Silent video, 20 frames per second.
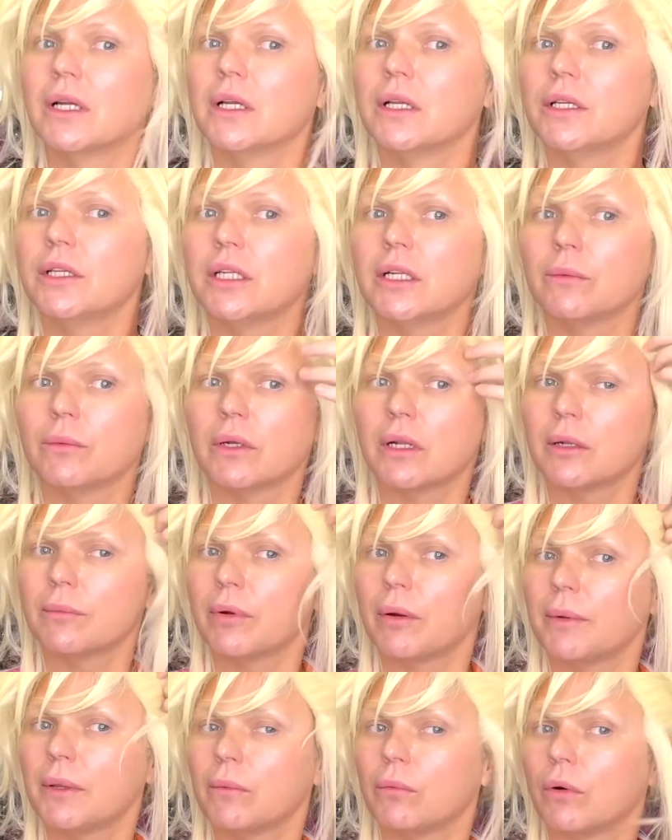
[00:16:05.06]
You know what? I
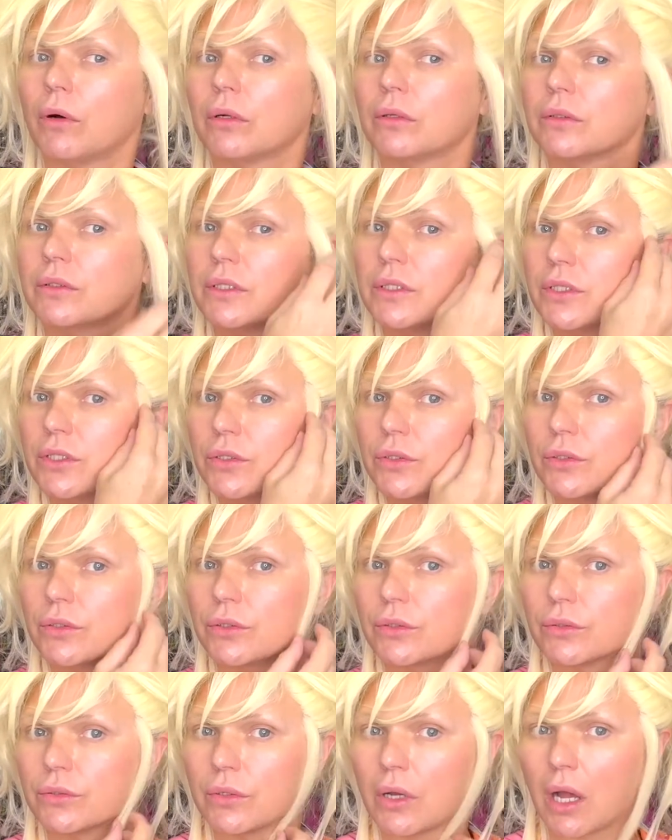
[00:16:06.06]
probably want to do.